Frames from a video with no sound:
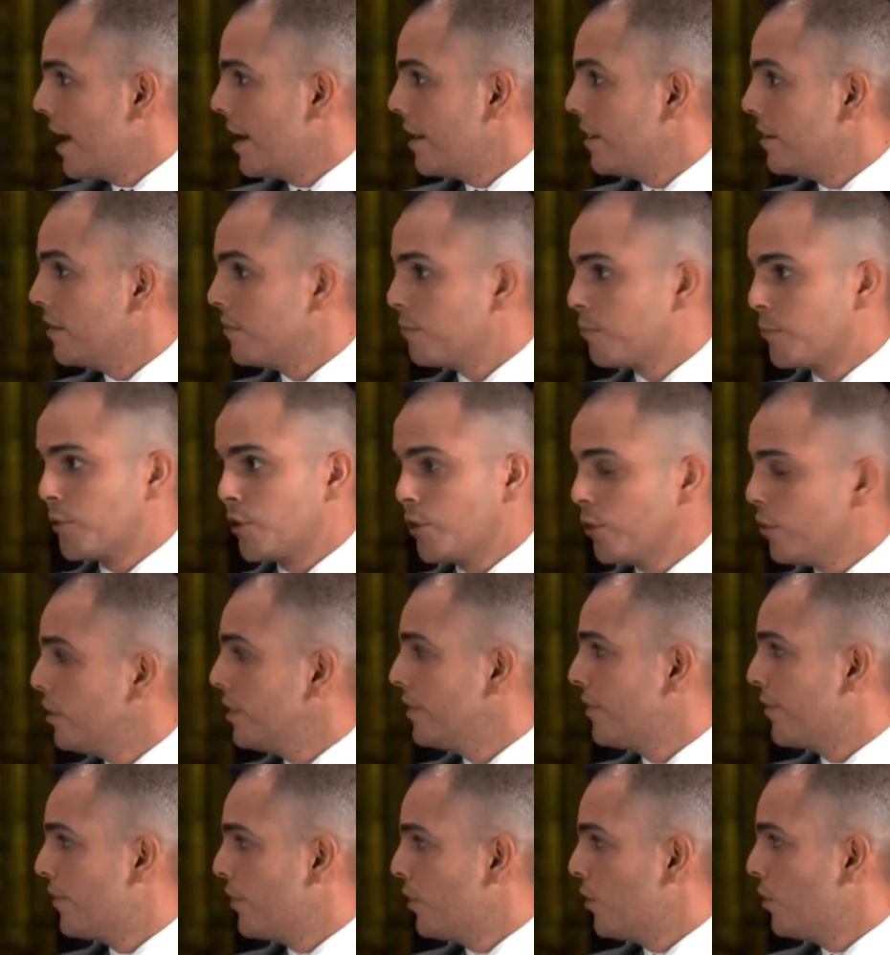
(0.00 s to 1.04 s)
And
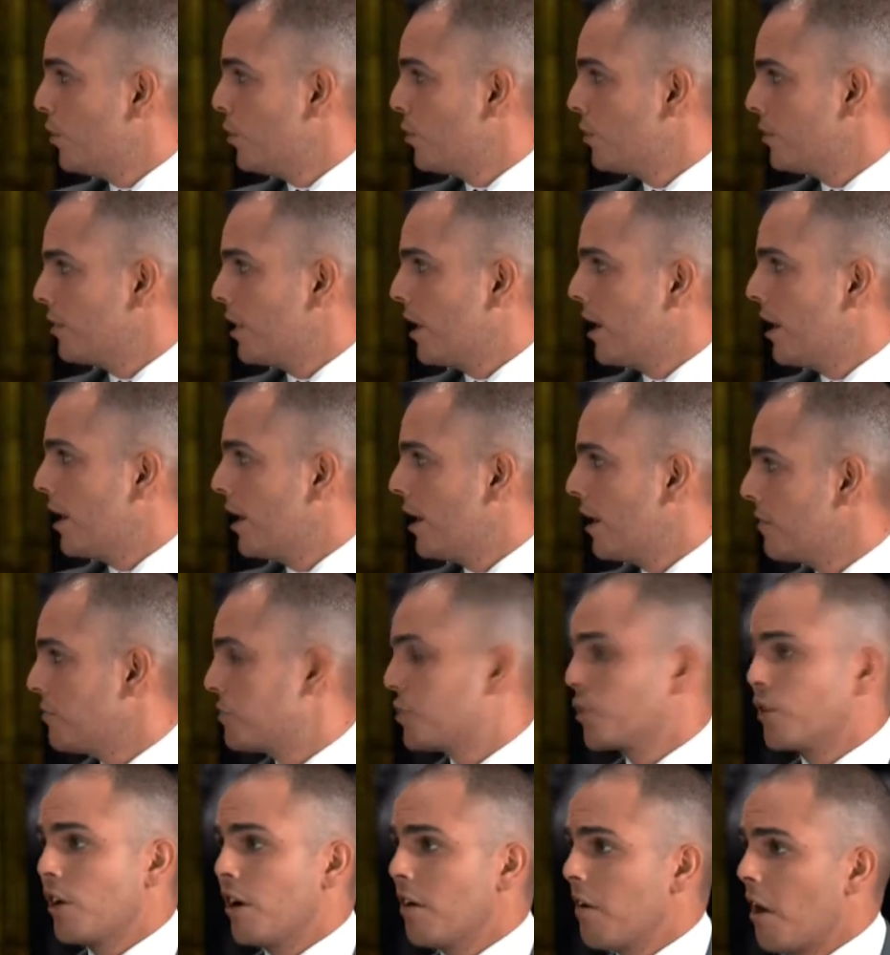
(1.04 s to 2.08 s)
purely for
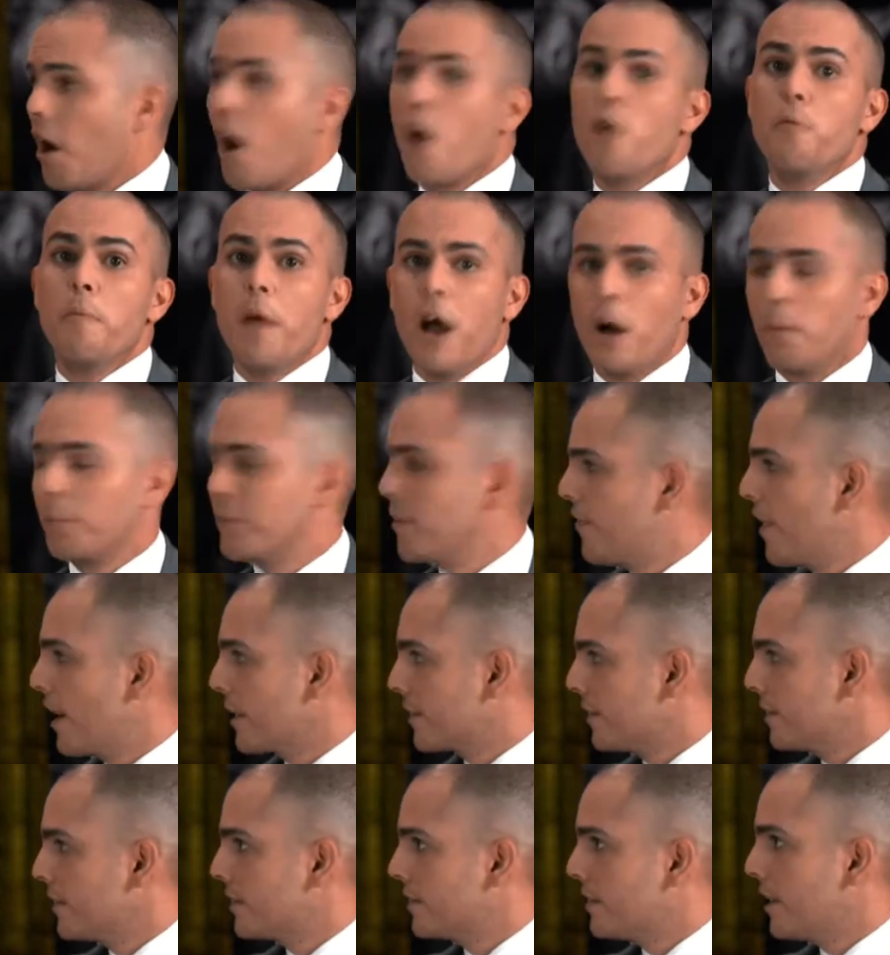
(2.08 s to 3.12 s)
sort of home help. The
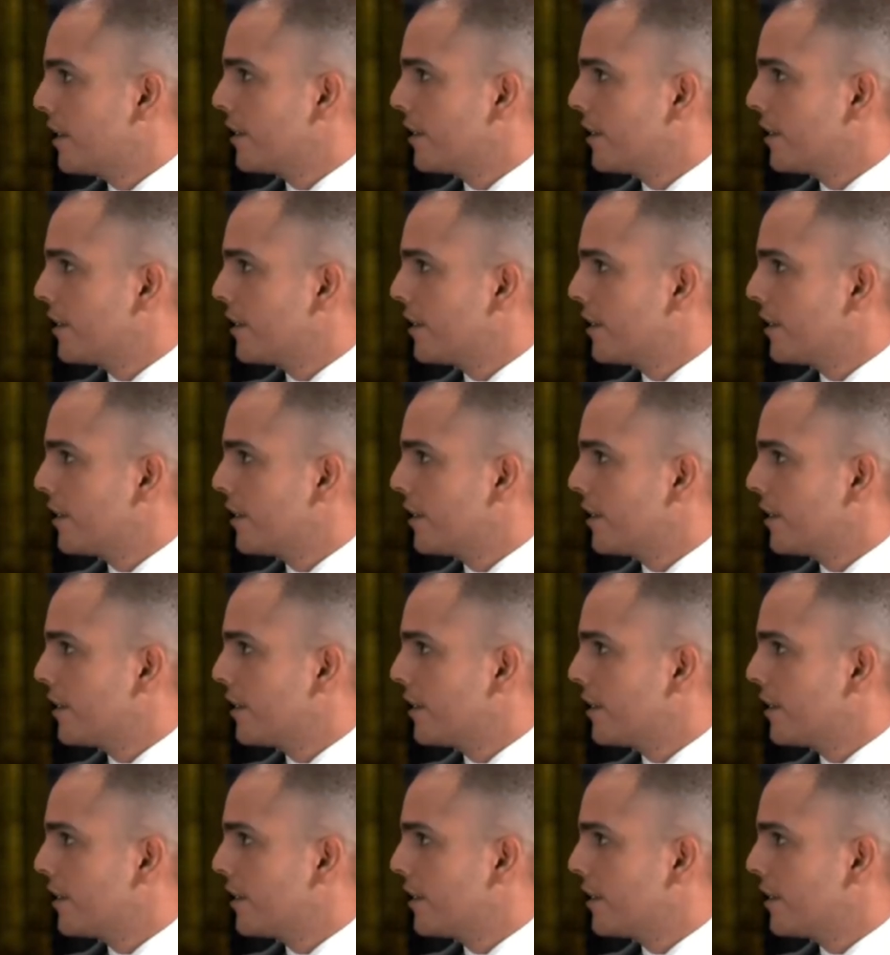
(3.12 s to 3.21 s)
fact that